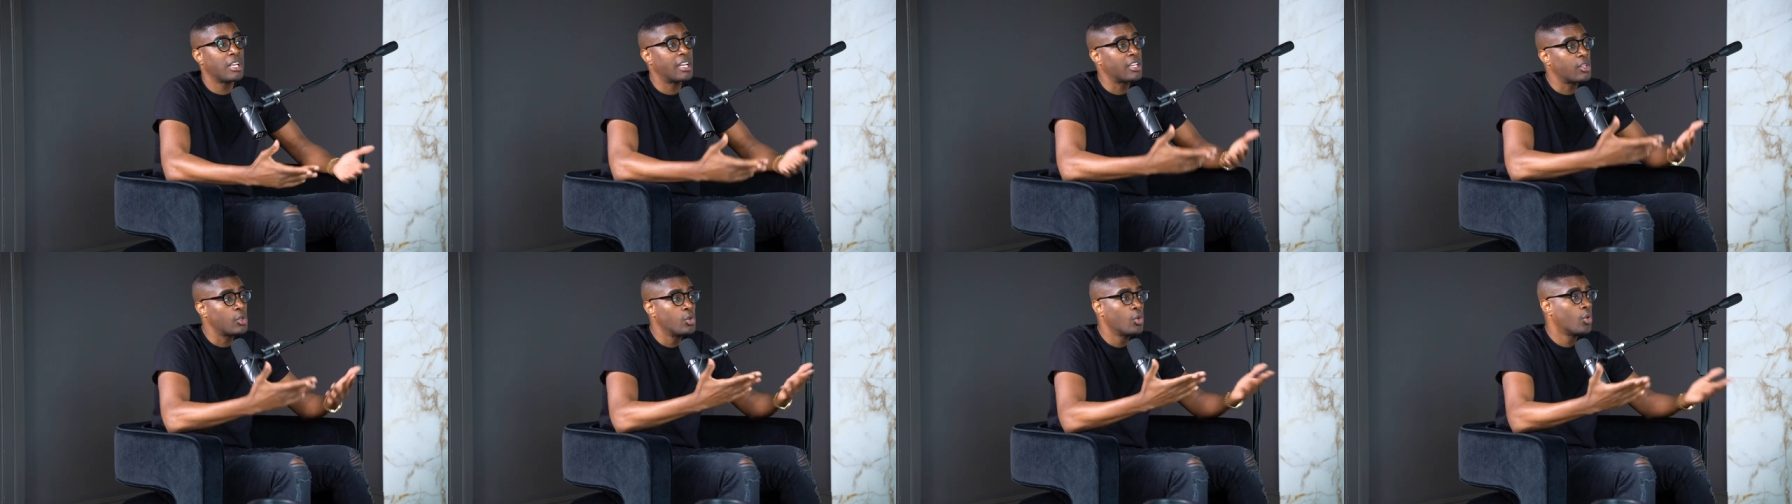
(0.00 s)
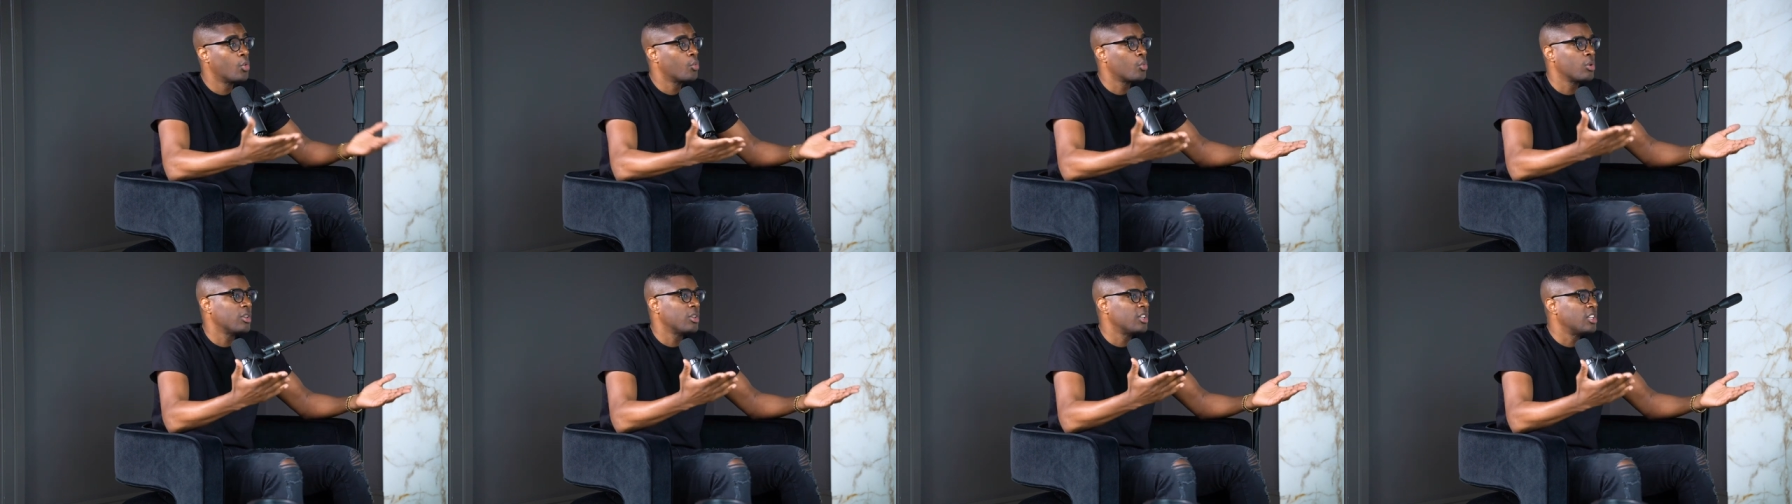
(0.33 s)
Like you right.
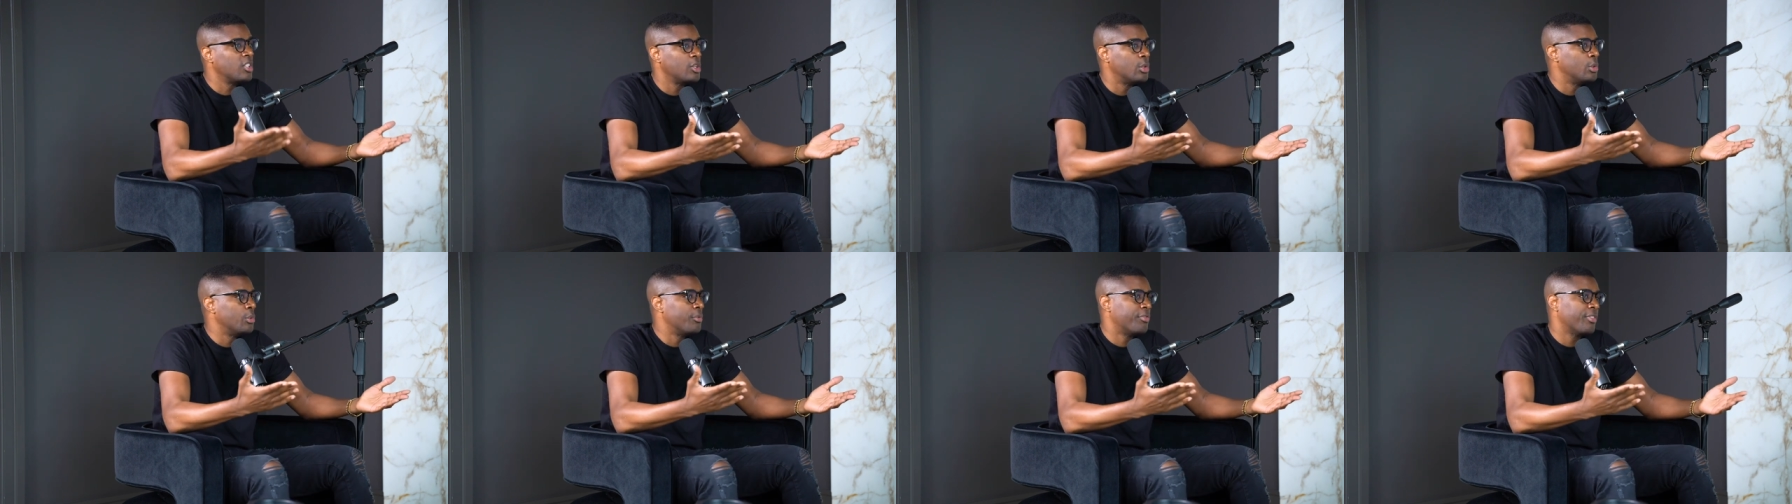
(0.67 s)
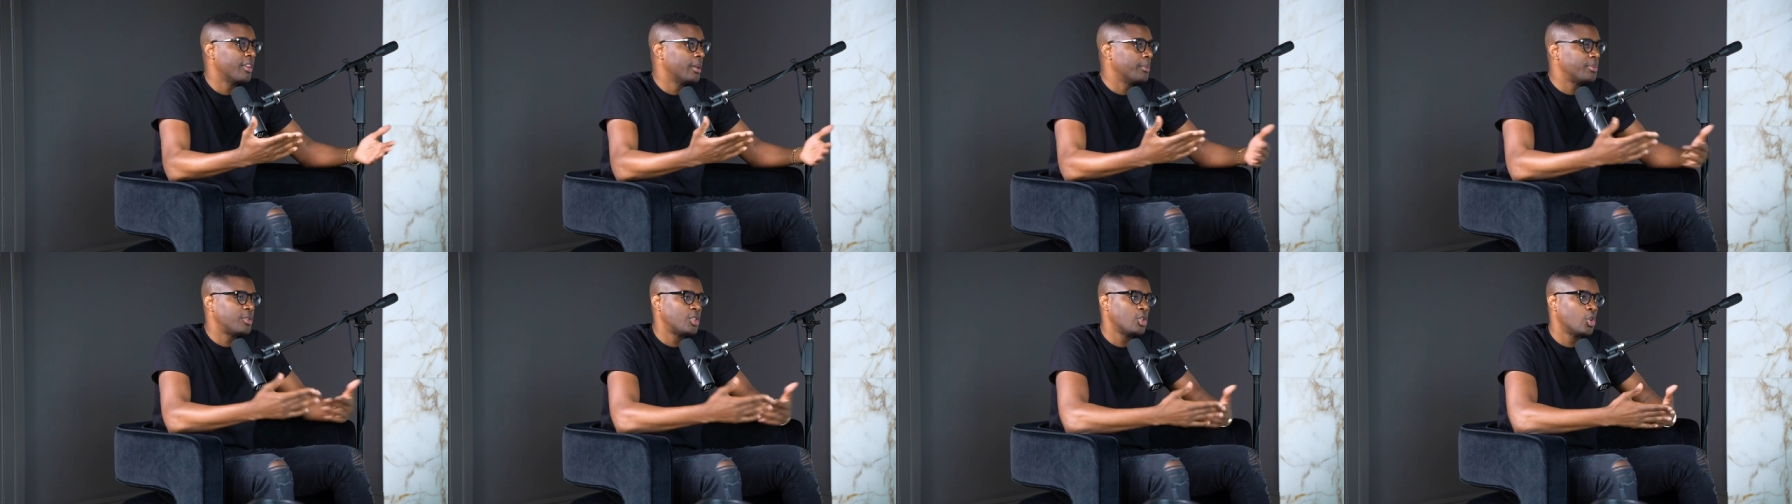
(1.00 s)
don't really do
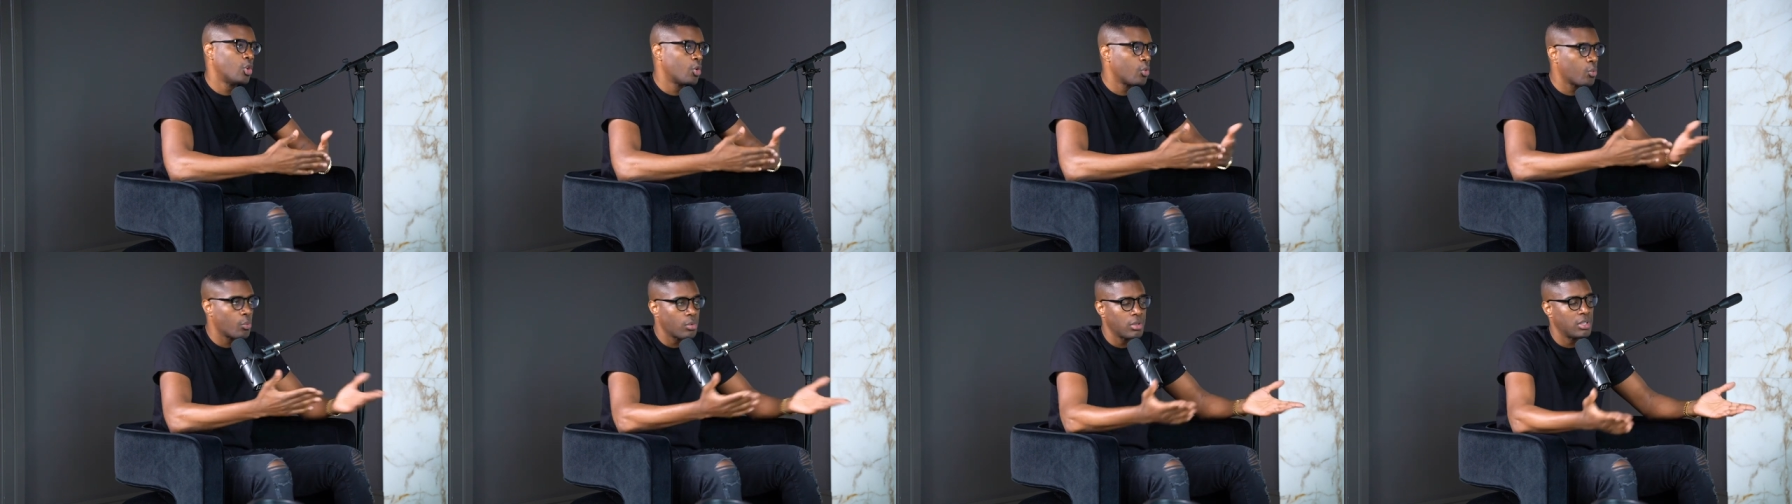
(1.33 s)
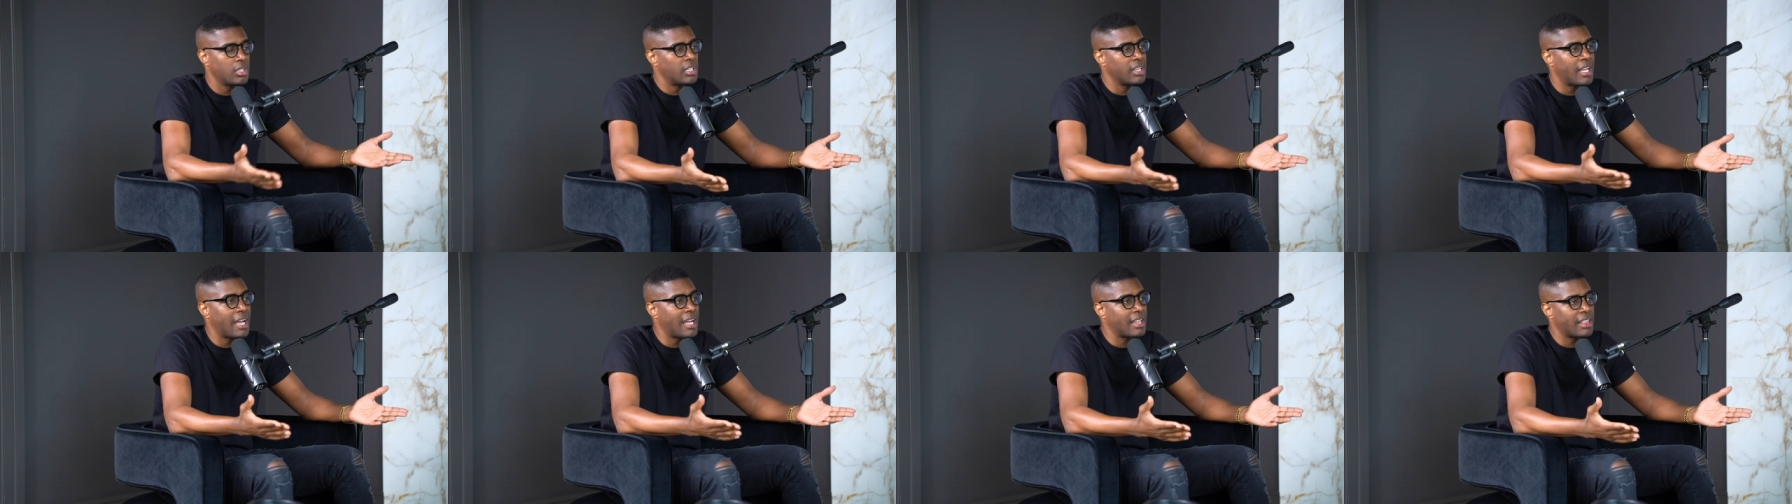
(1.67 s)
flips. You don't
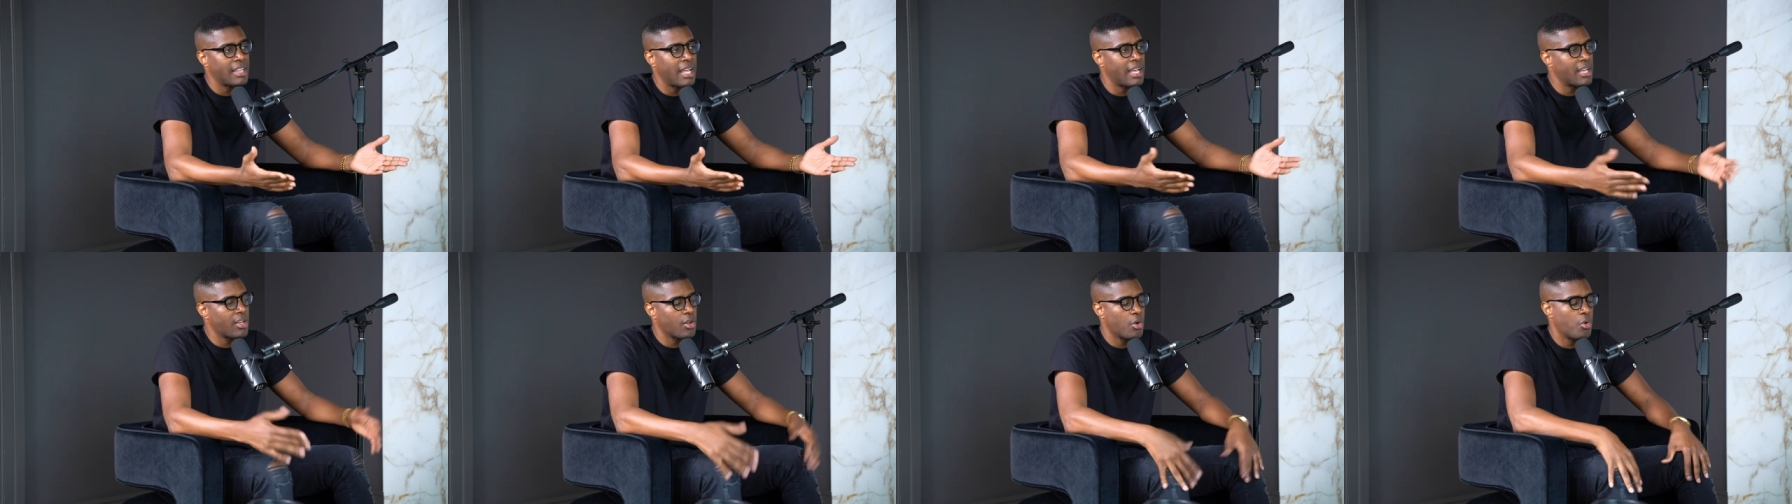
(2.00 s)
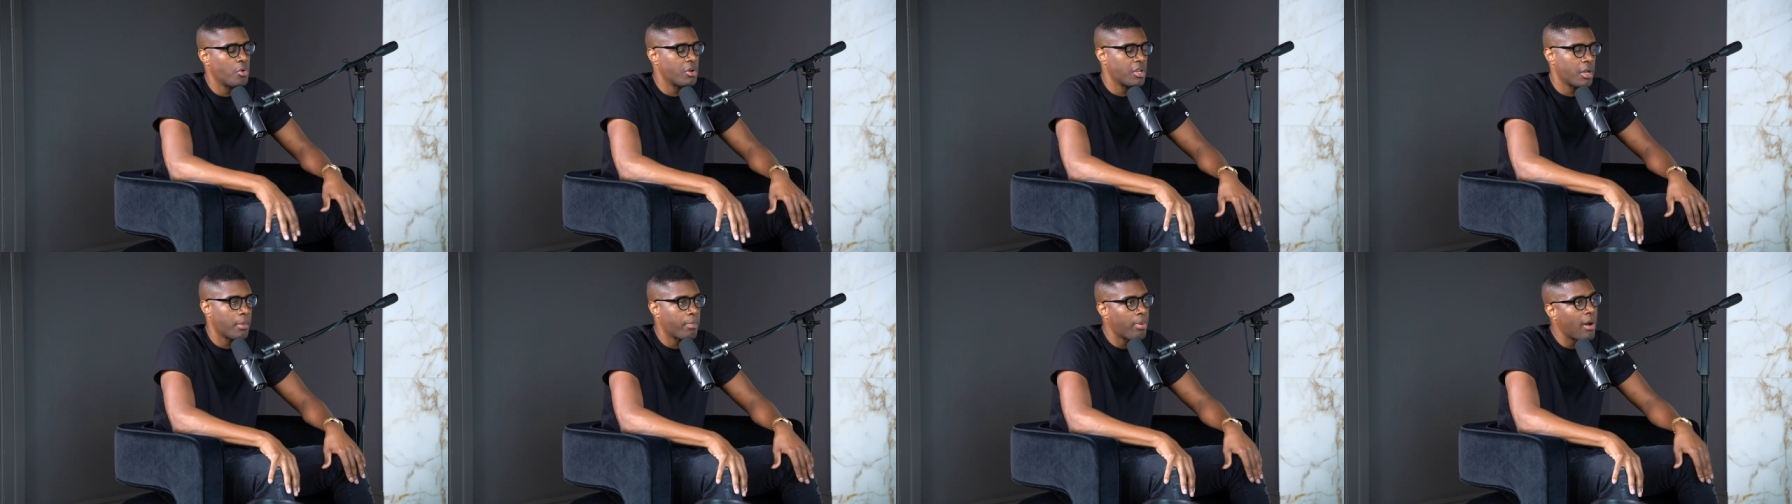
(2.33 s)
really like letting
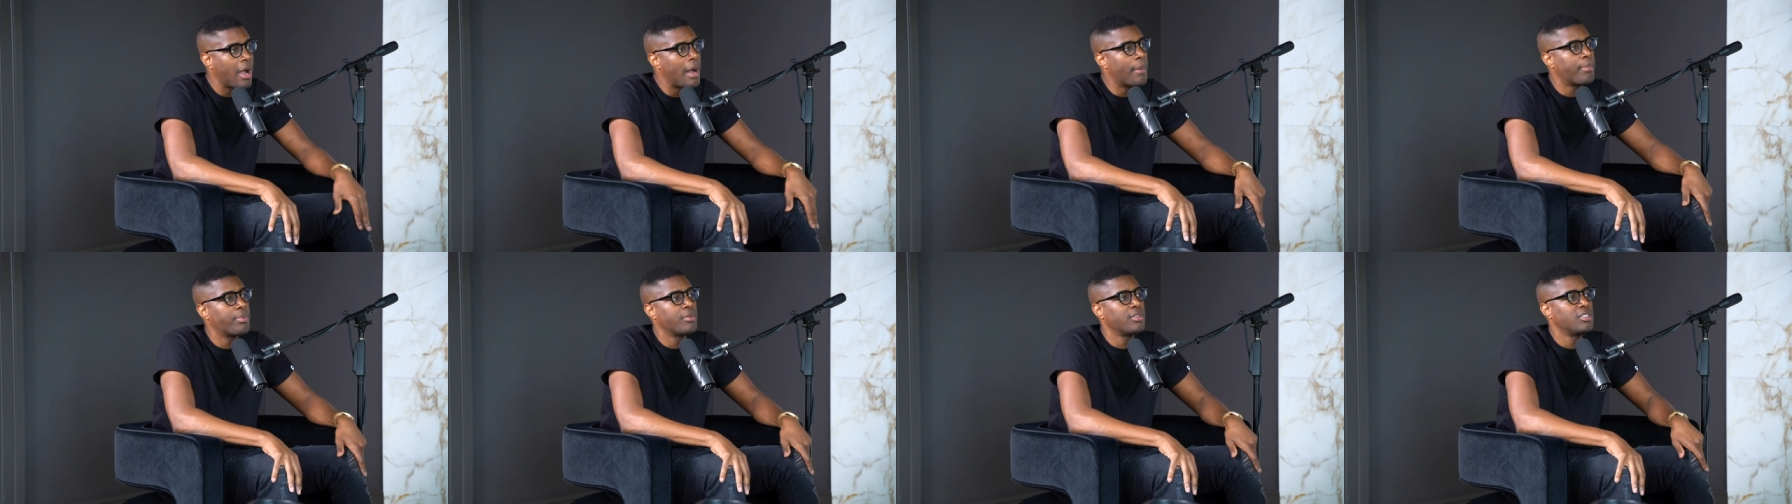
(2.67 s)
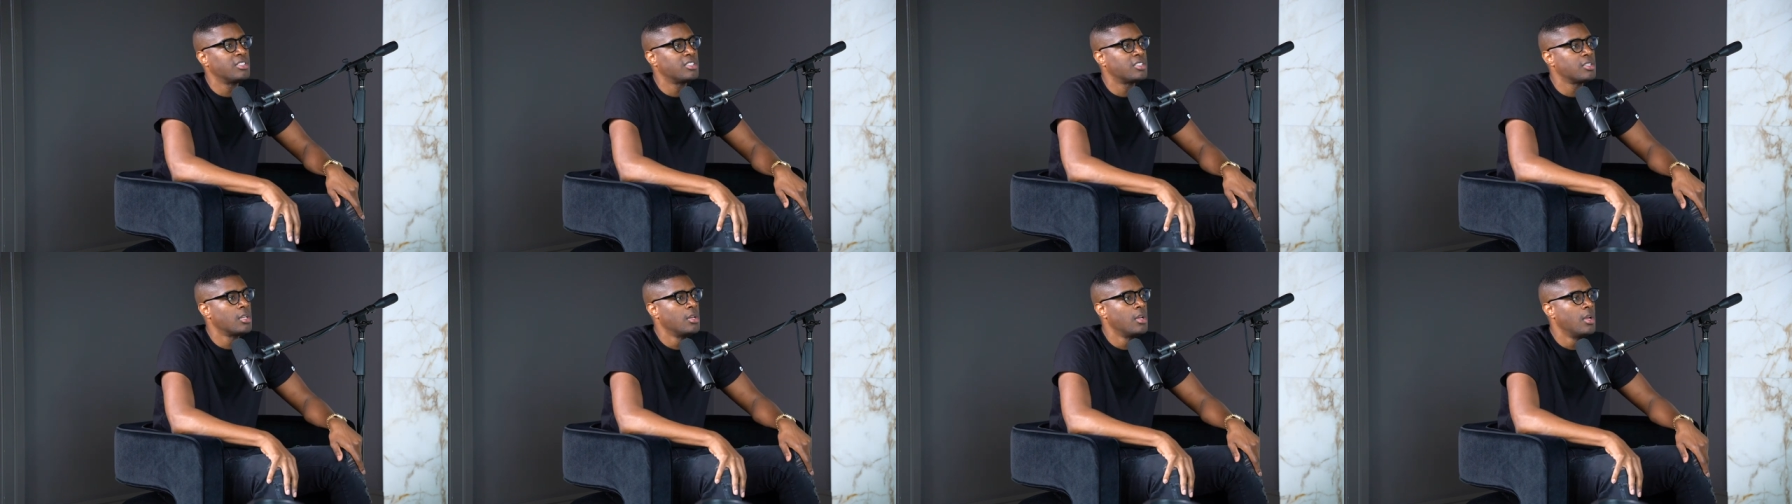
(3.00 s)
go of your
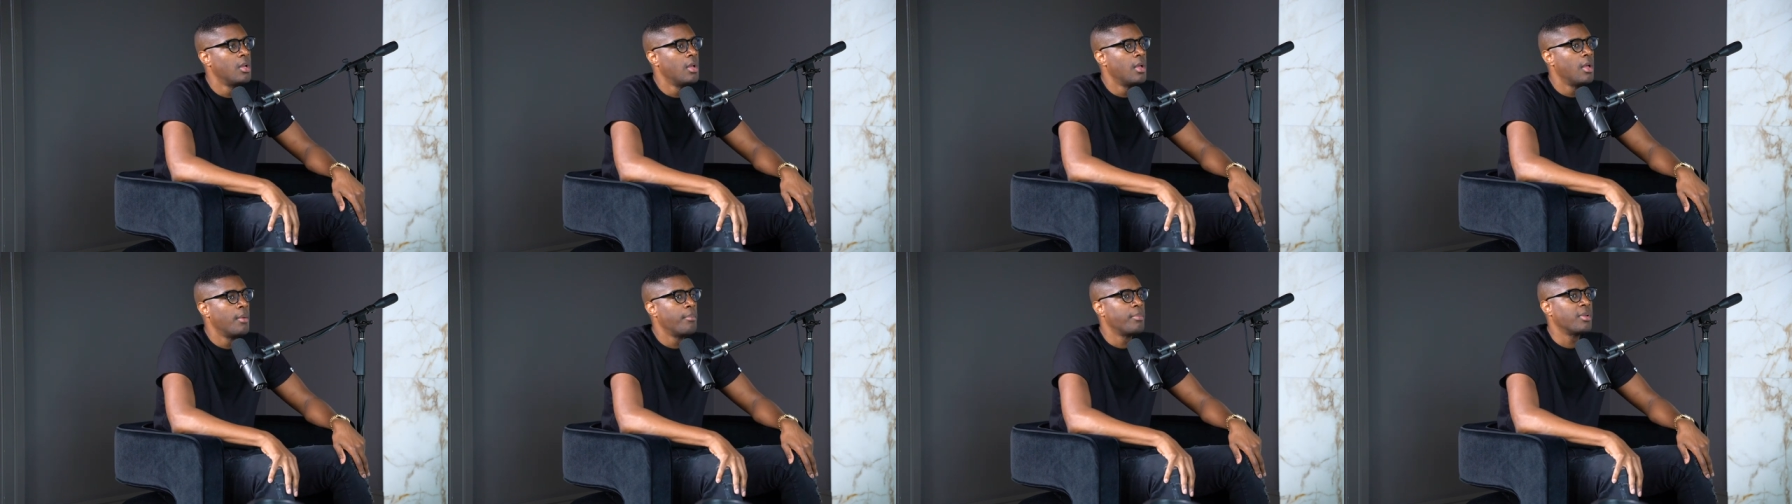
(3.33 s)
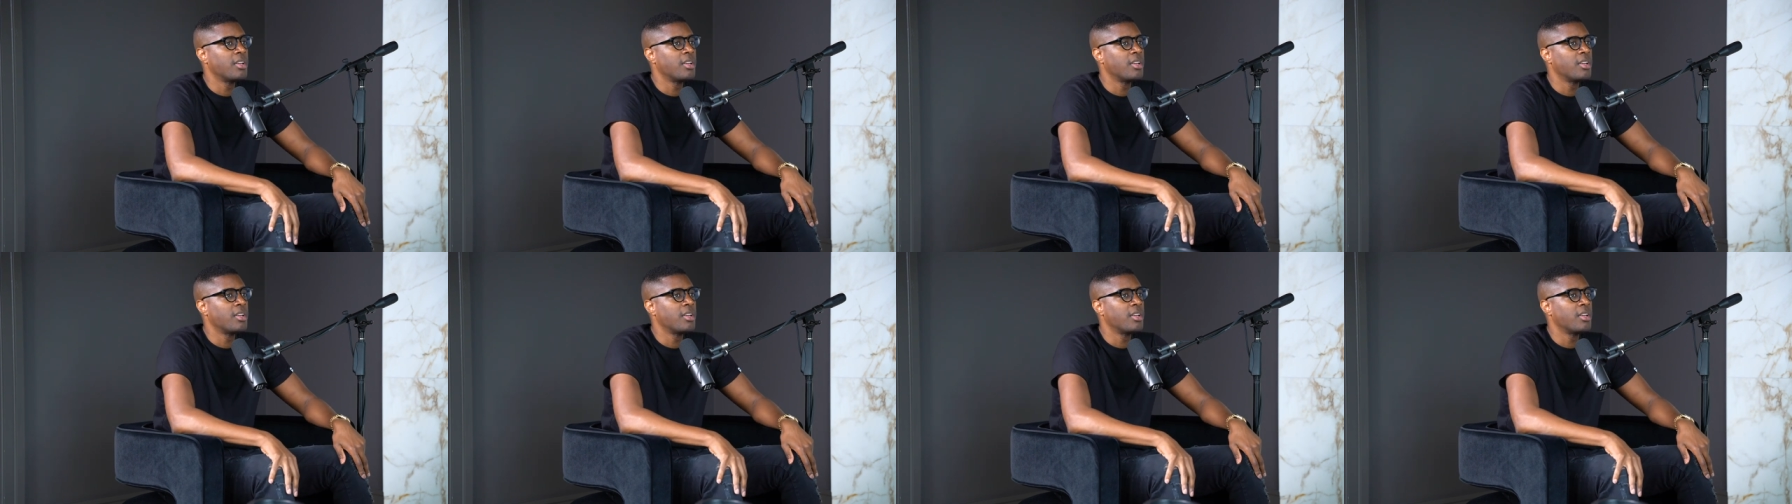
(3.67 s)
properties. Yep.